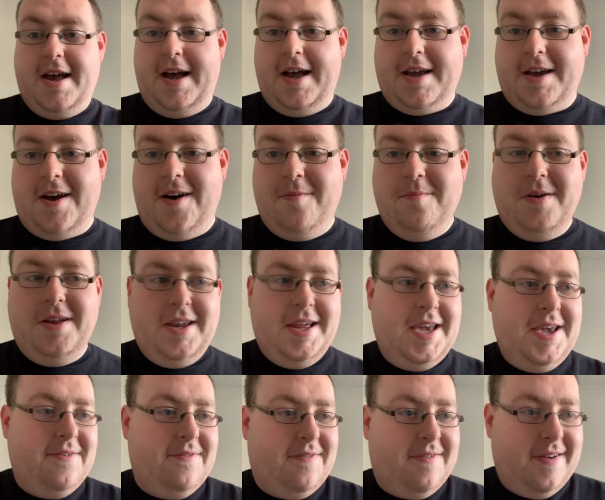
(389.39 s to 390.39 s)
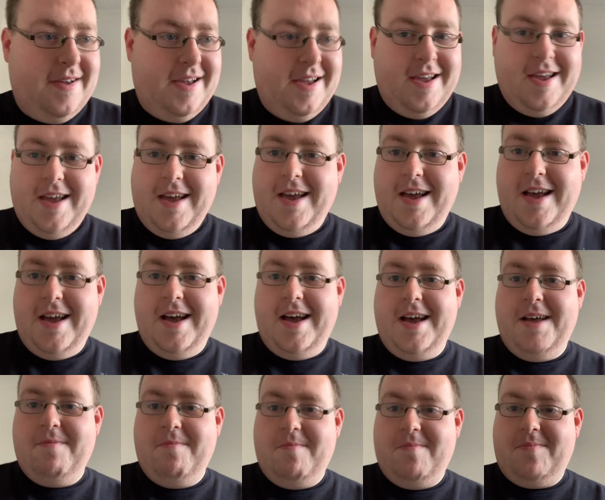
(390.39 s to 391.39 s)
I can't believe
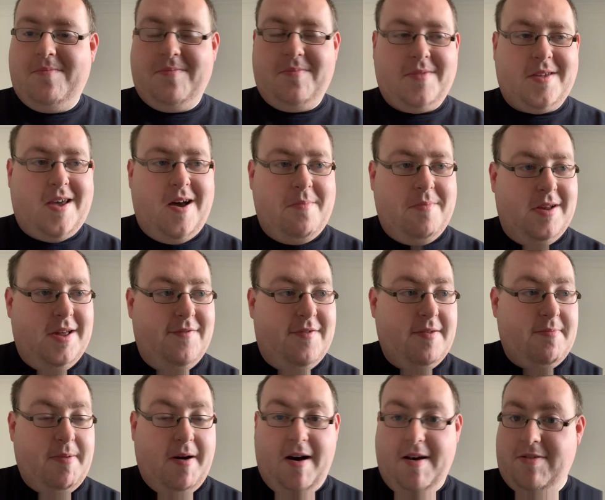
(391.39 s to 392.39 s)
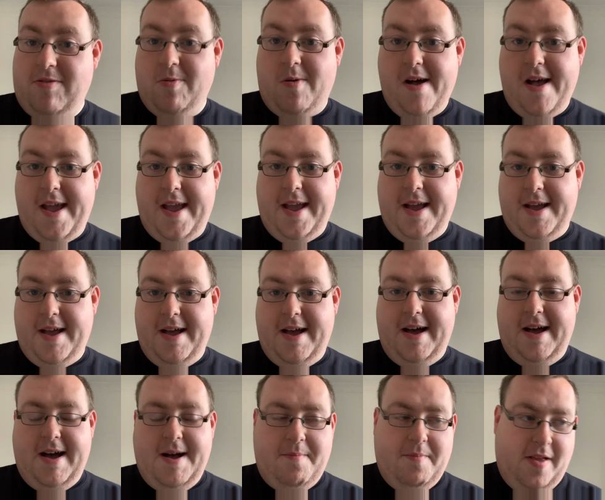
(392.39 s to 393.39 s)
he passed away.
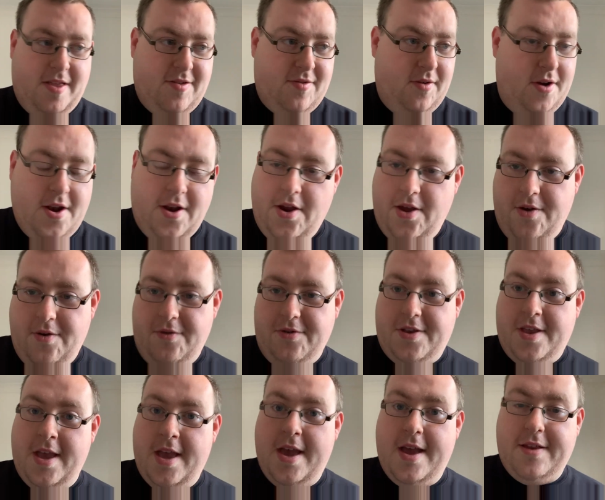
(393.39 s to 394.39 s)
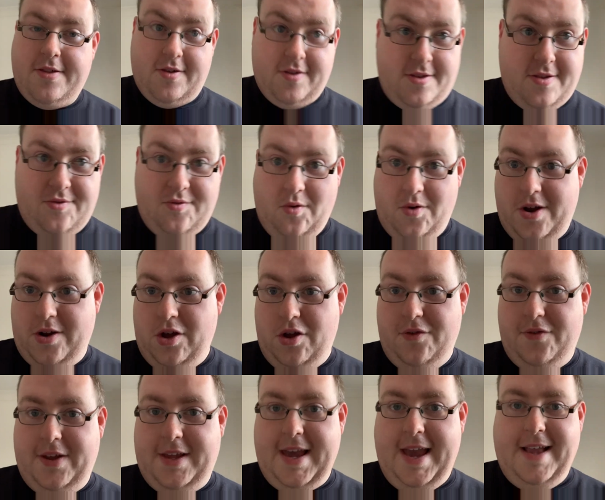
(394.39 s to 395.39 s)
I saw the news, just sort of
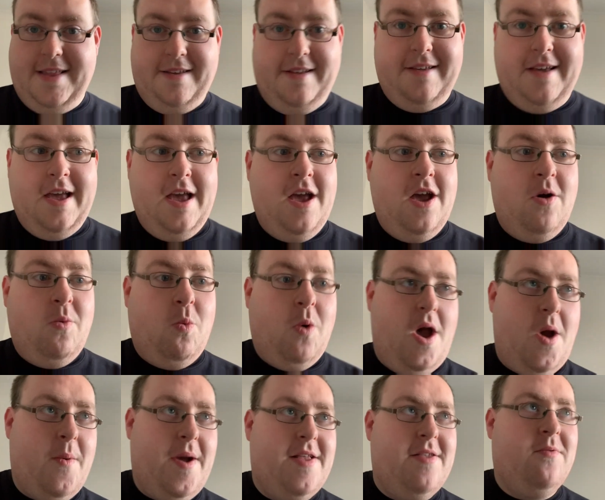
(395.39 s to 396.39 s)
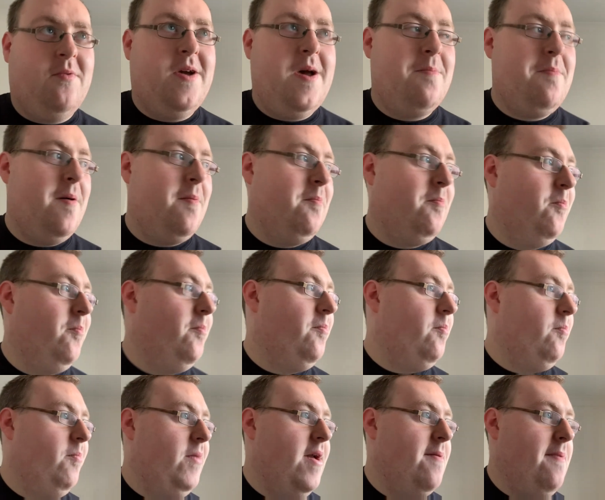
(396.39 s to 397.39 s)
notified where I went. Me and mum
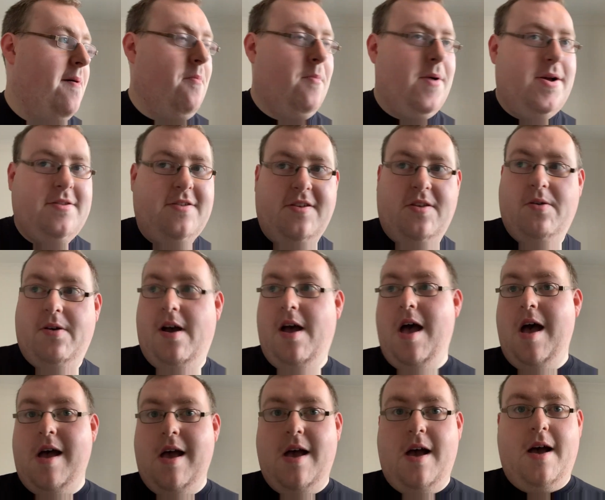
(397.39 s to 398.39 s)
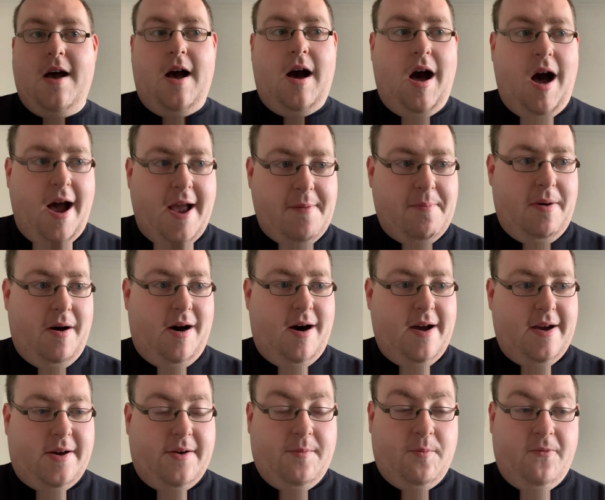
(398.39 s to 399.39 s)
went to the Hyde
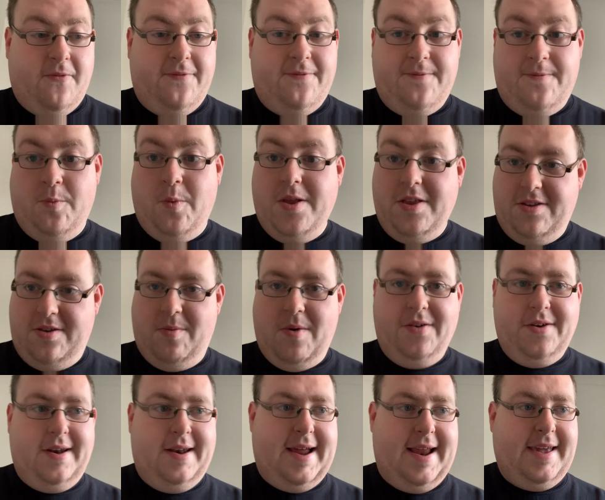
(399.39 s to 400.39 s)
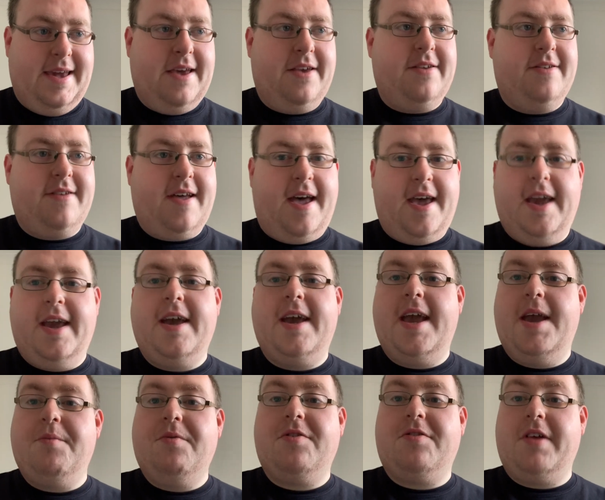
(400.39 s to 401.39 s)
Park Winter Wonderland yesterday.
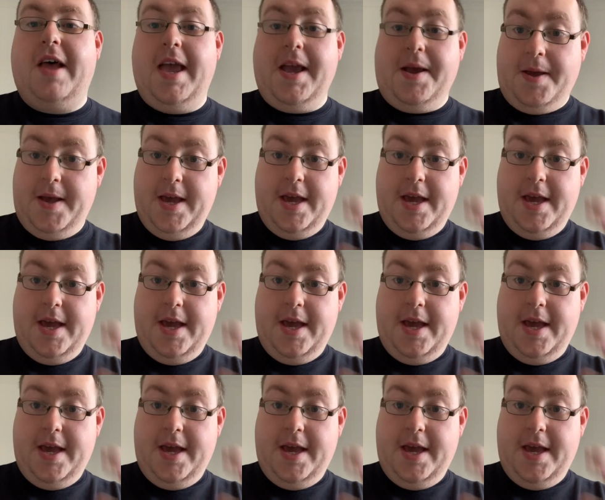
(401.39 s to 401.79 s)
It was very